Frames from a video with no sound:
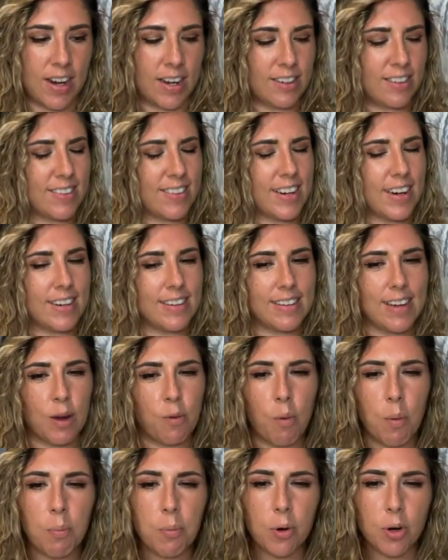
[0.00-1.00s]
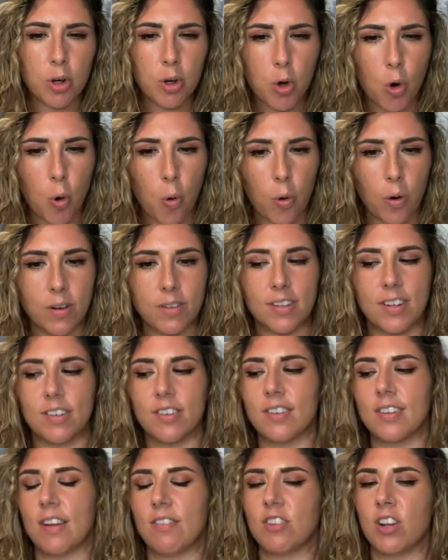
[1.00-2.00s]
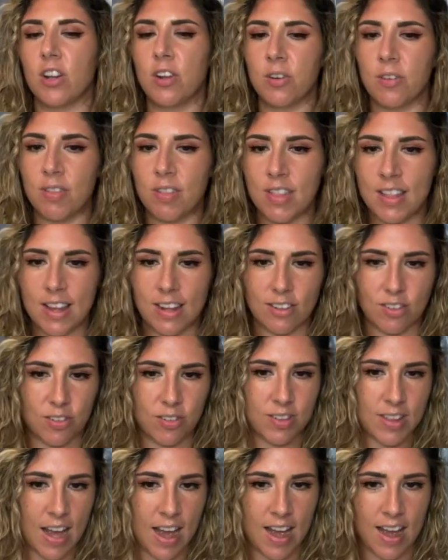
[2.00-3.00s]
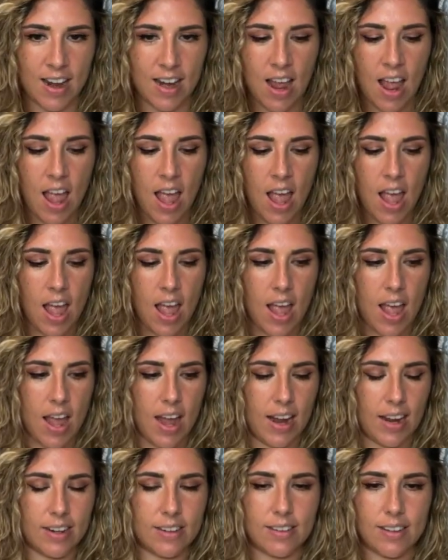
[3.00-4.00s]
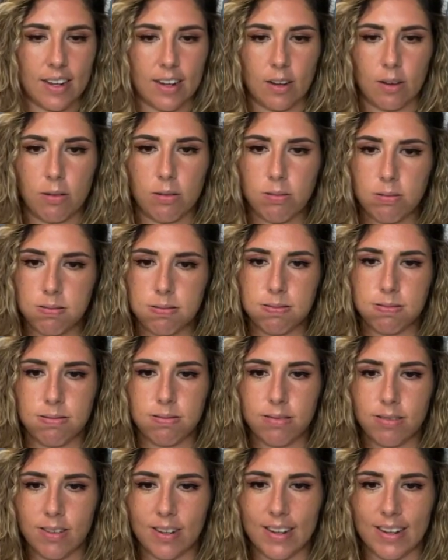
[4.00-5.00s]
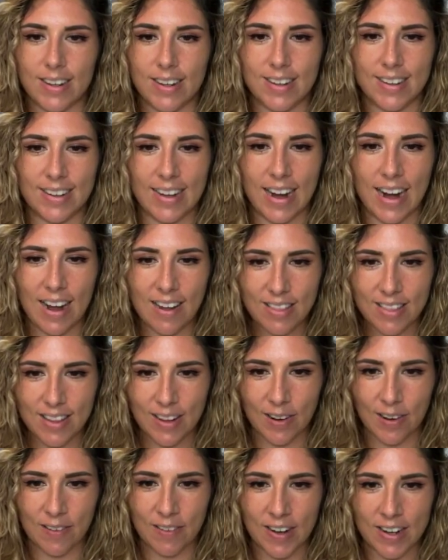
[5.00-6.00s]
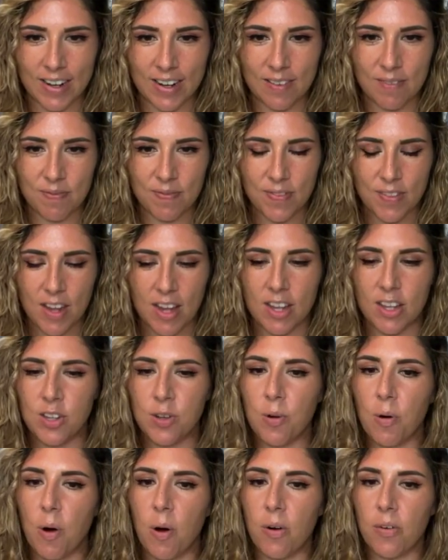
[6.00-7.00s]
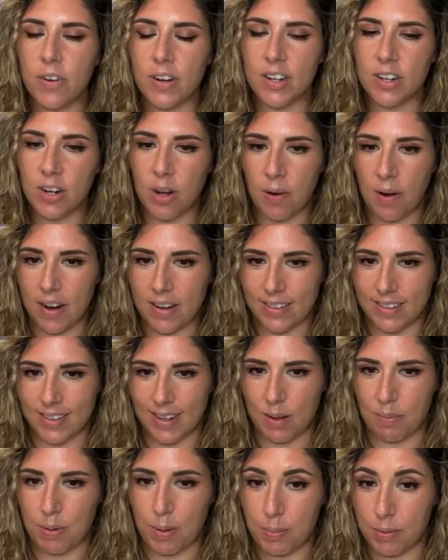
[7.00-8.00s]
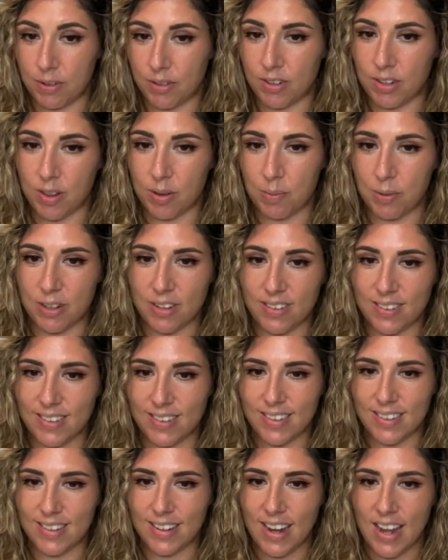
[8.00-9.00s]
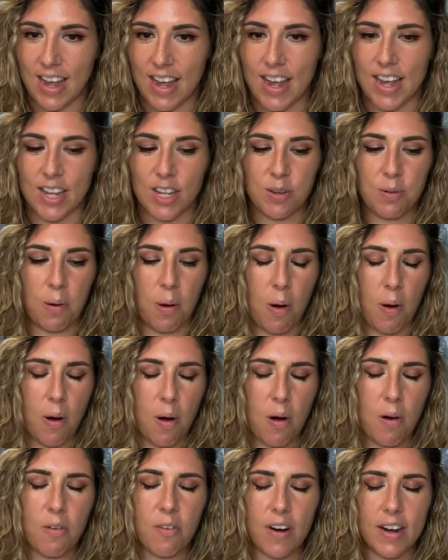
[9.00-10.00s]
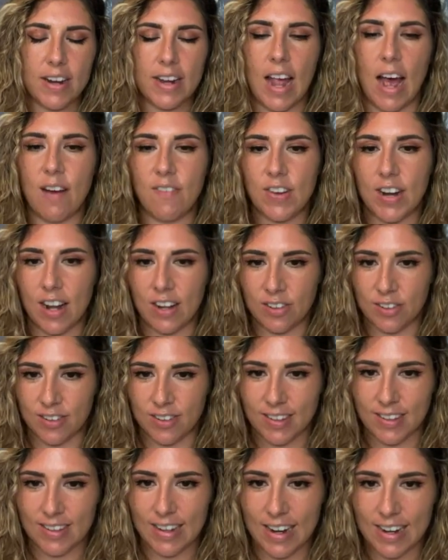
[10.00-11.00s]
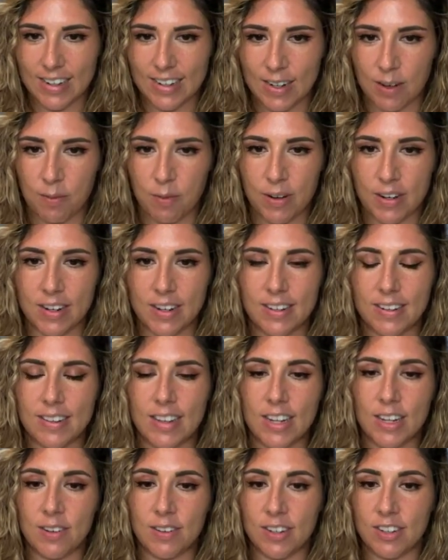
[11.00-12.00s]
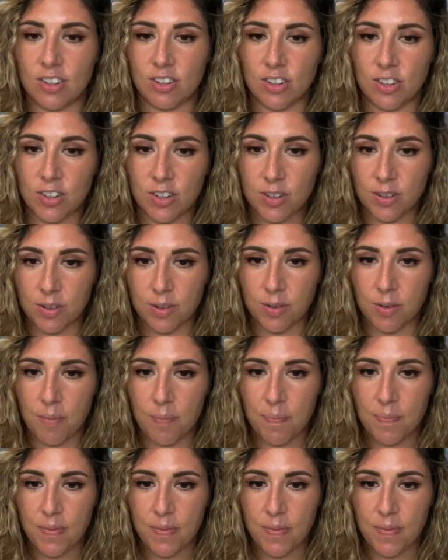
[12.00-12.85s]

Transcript: I just got to take one more course. I just have to learn this or that. It's like, whew, get out there already. You already know how to take people into the woods. You already have an understanding of what it is that you need to do.